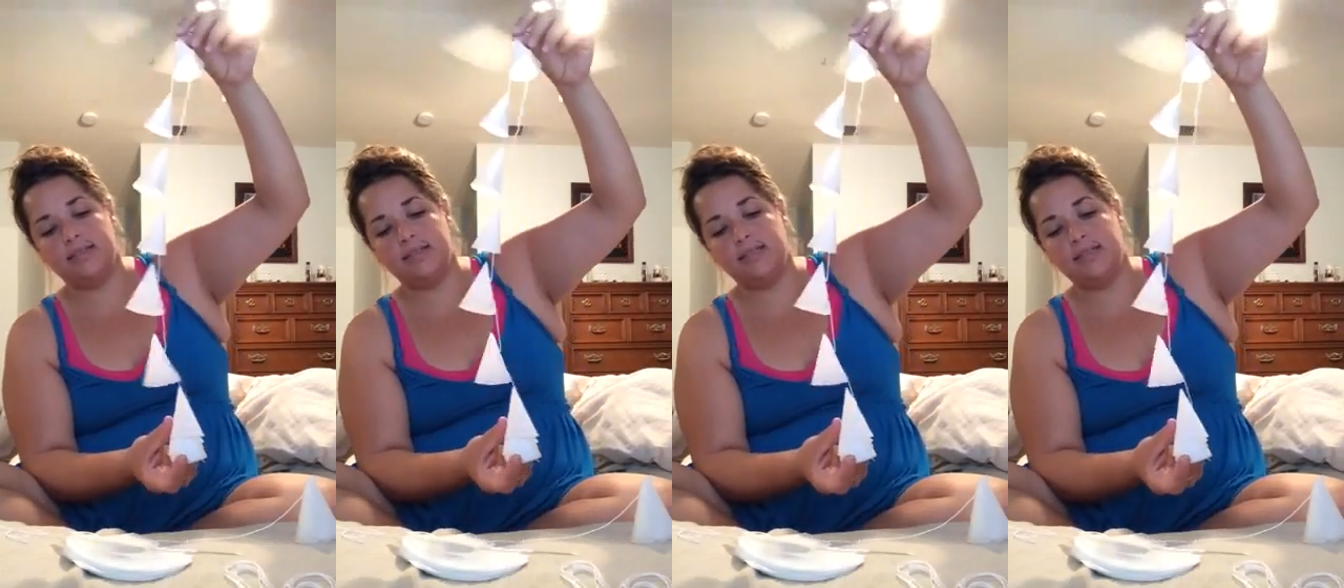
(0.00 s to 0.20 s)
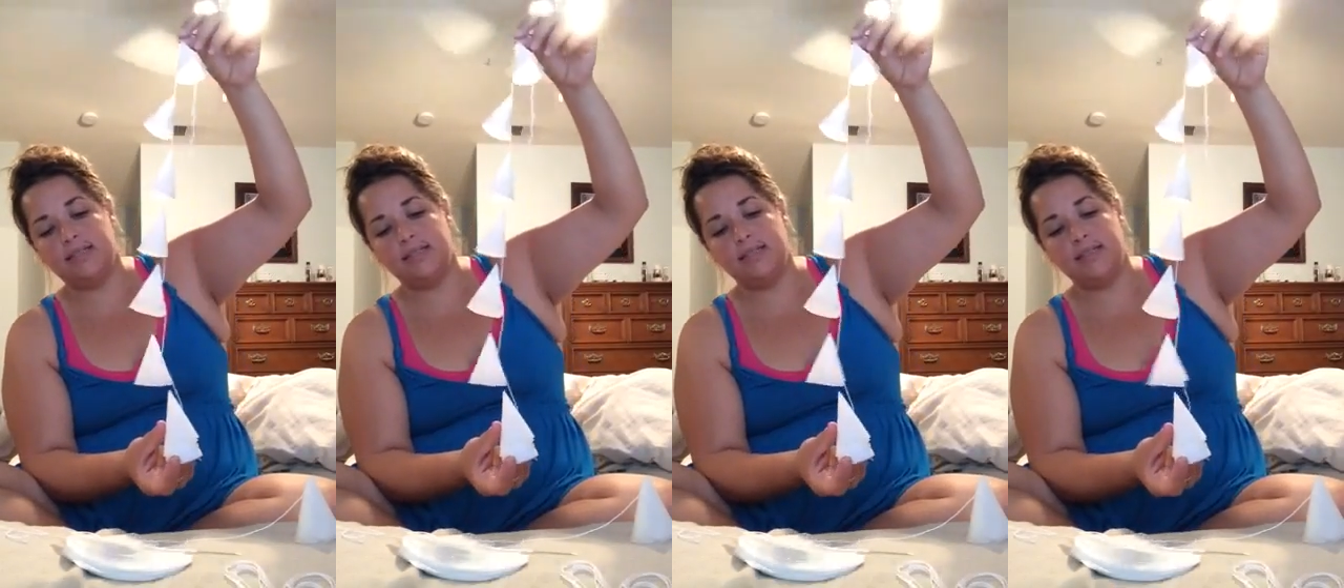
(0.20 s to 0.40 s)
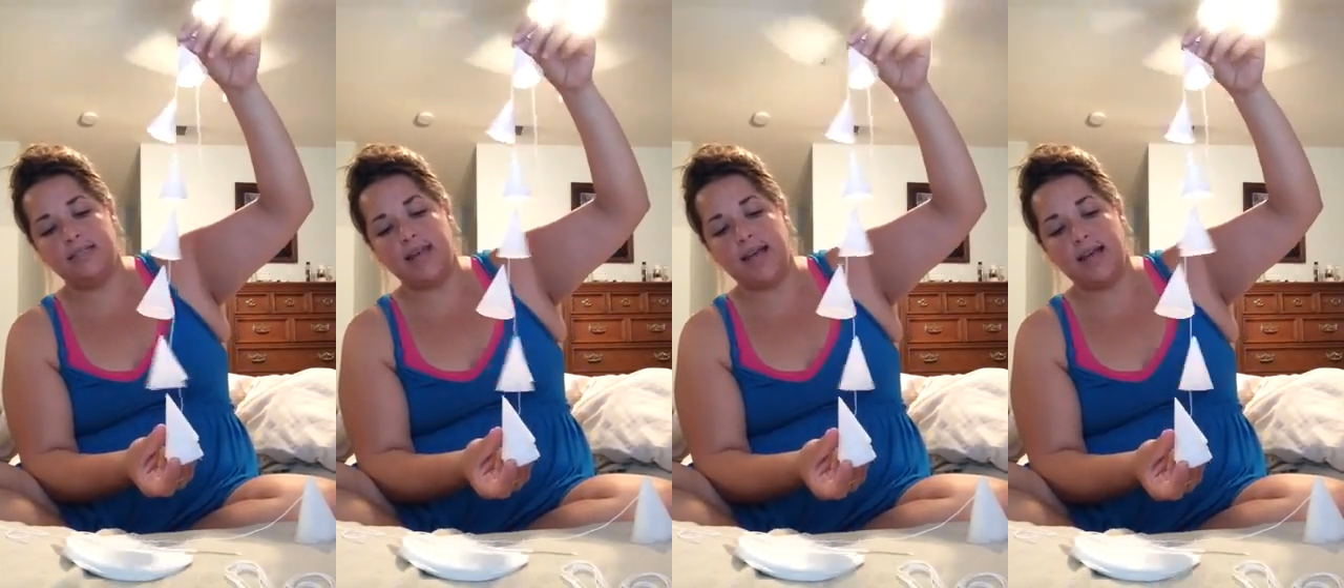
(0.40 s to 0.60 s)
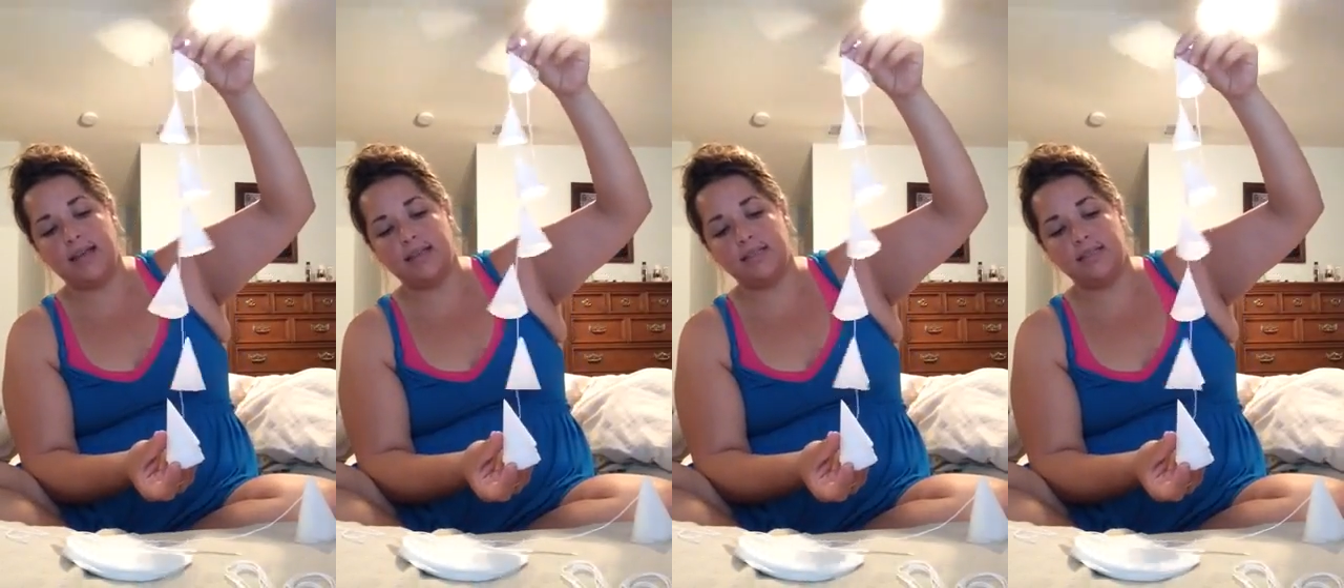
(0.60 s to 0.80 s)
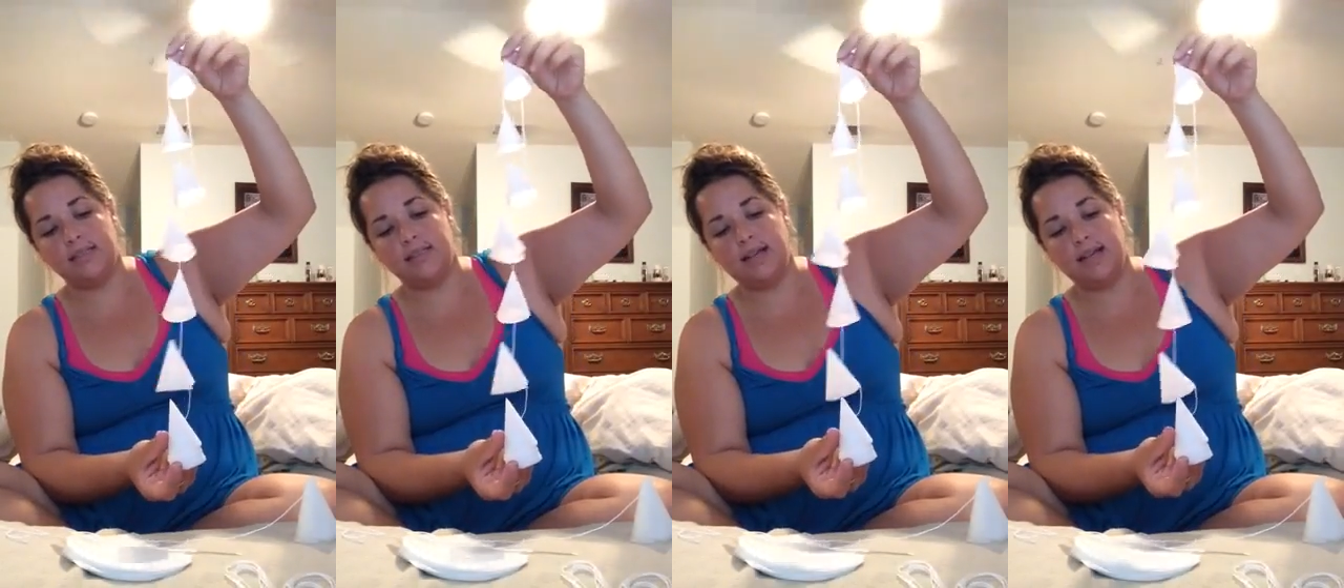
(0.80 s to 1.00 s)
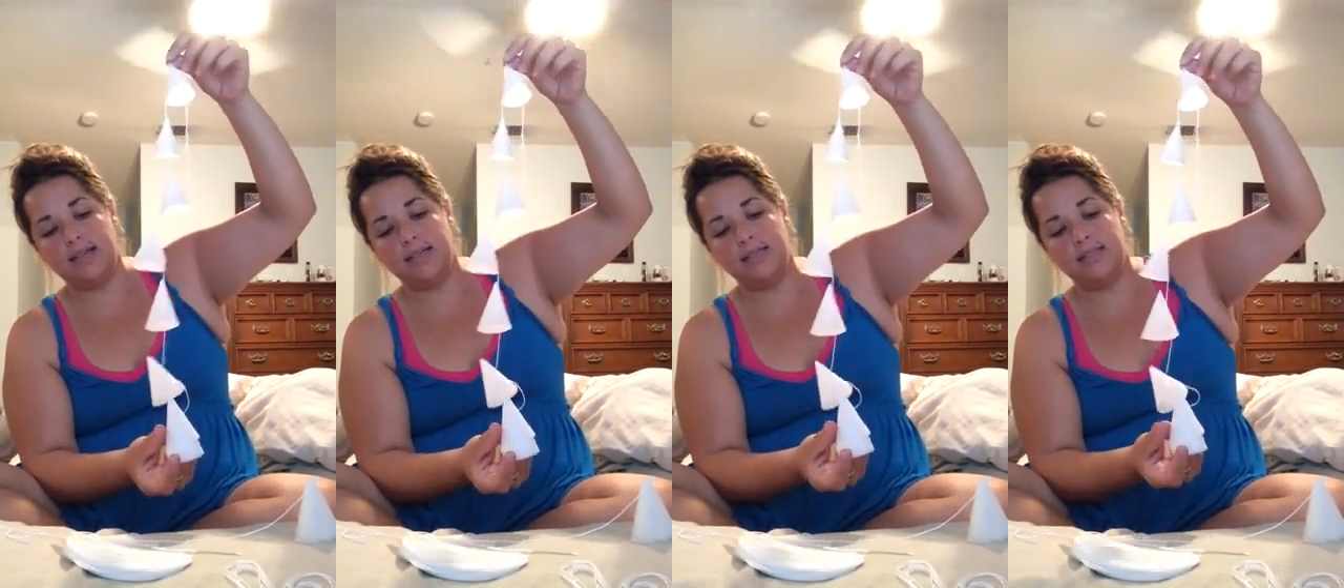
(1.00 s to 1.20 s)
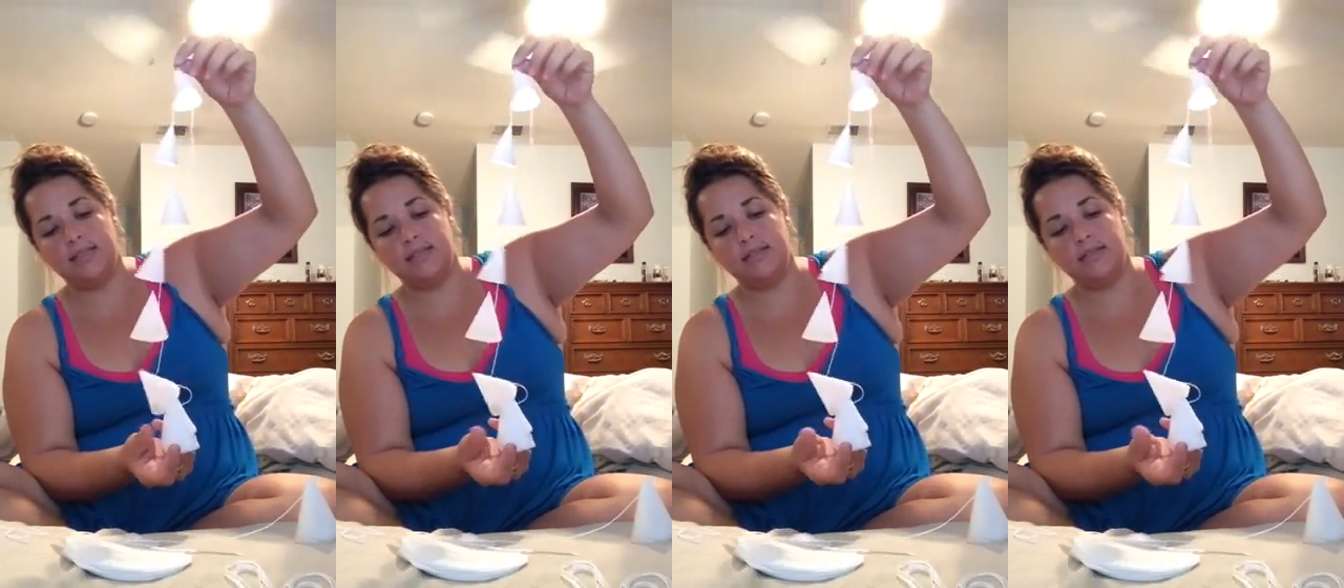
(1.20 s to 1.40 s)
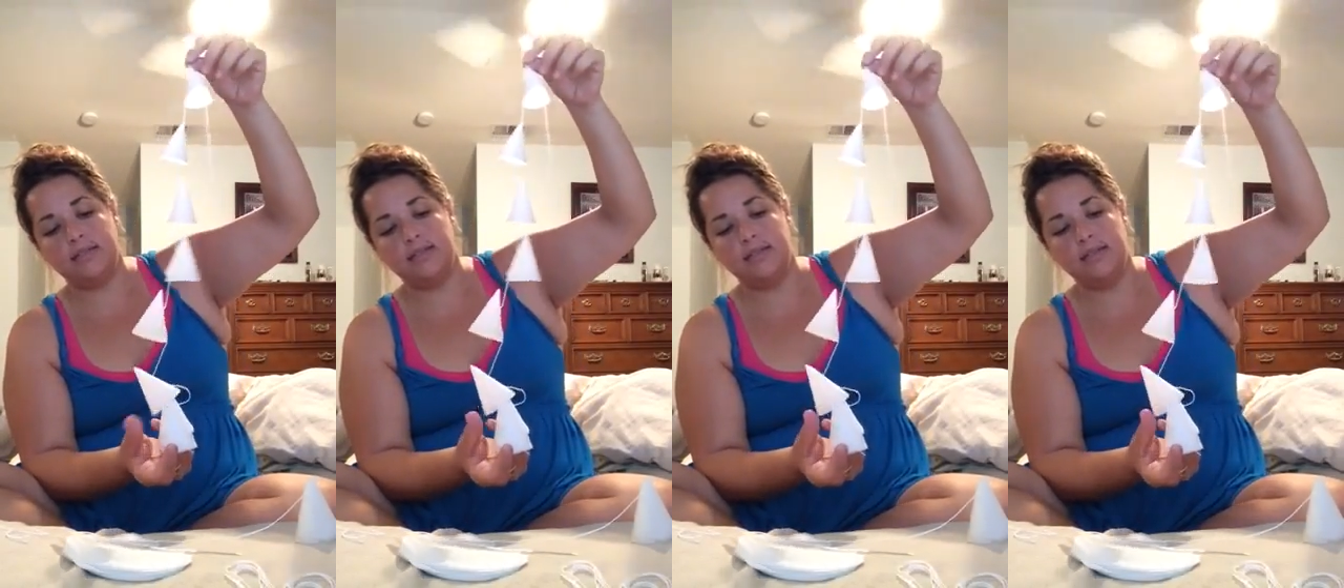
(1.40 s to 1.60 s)
stacks
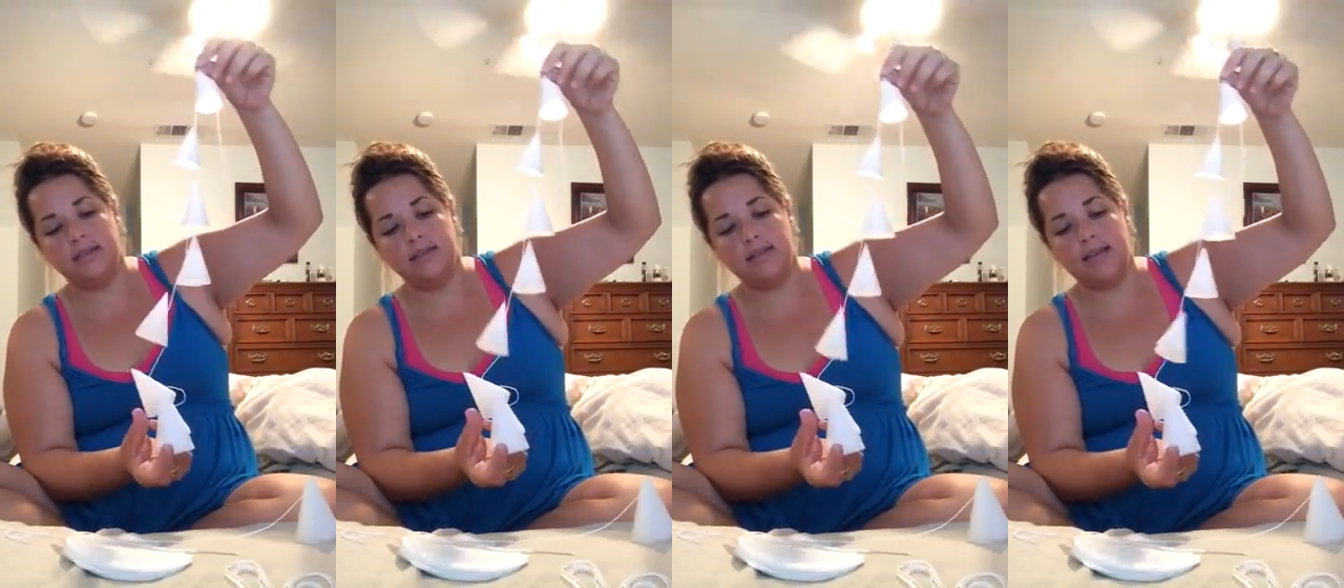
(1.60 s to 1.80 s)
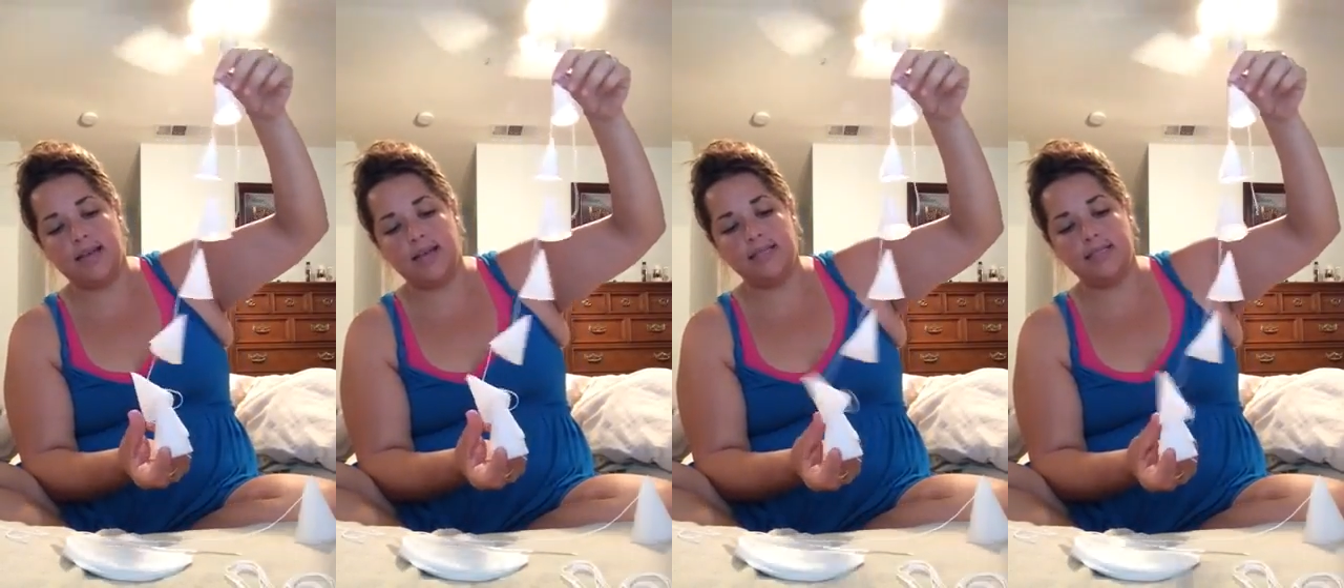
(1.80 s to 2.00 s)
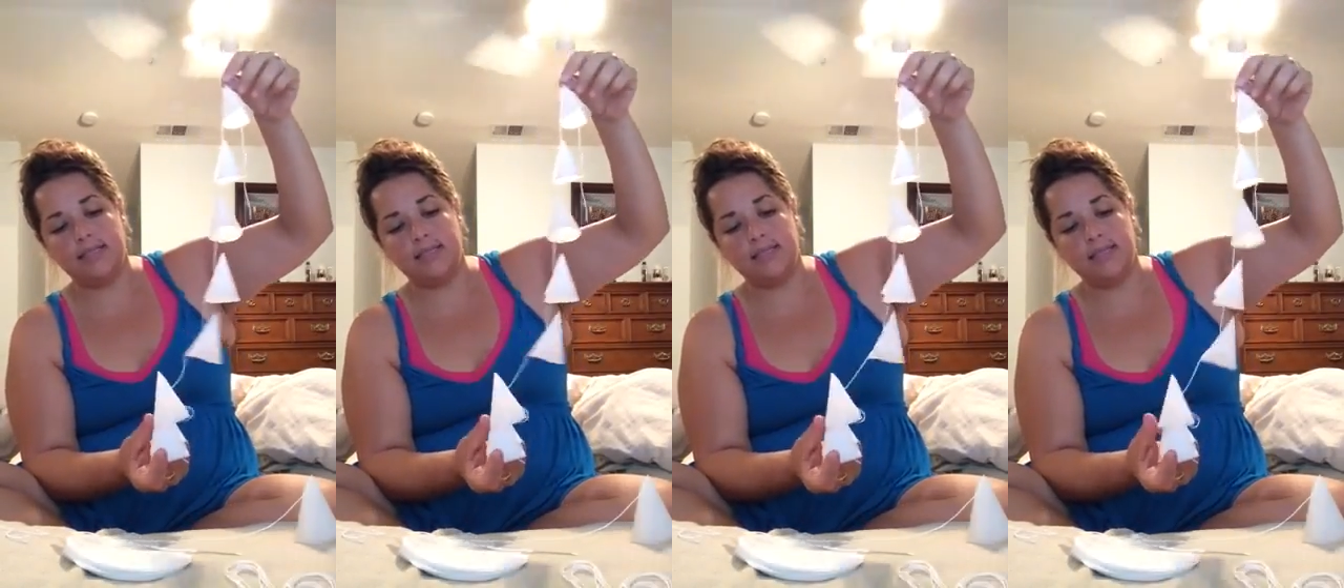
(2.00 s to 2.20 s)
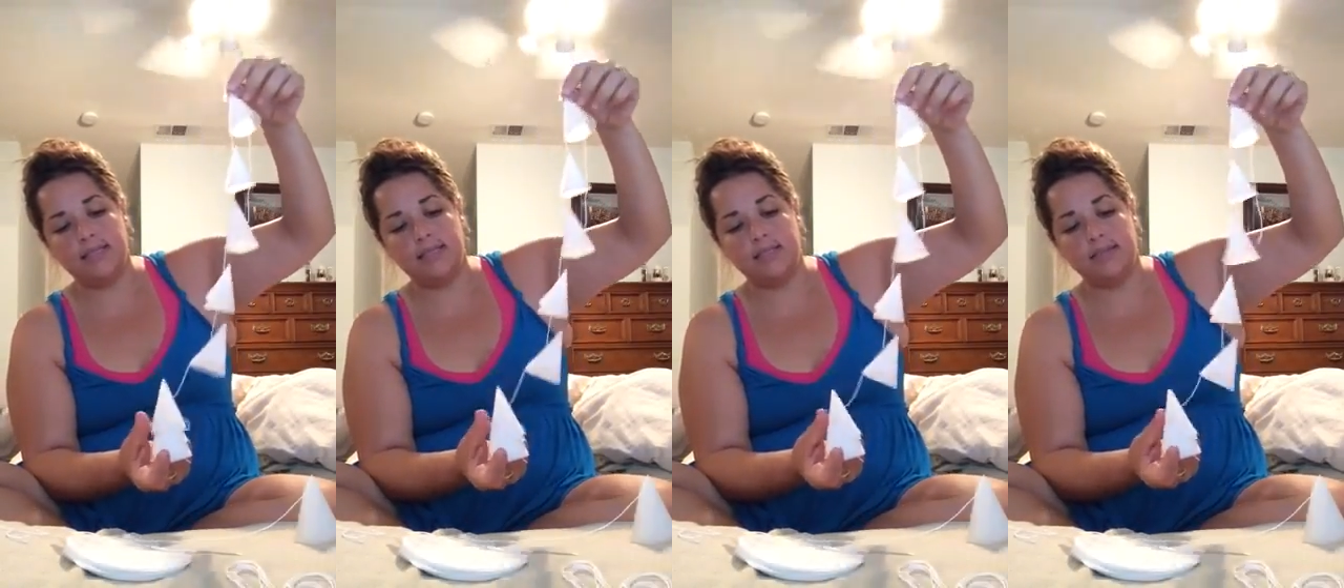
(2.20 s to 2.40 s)
nicely,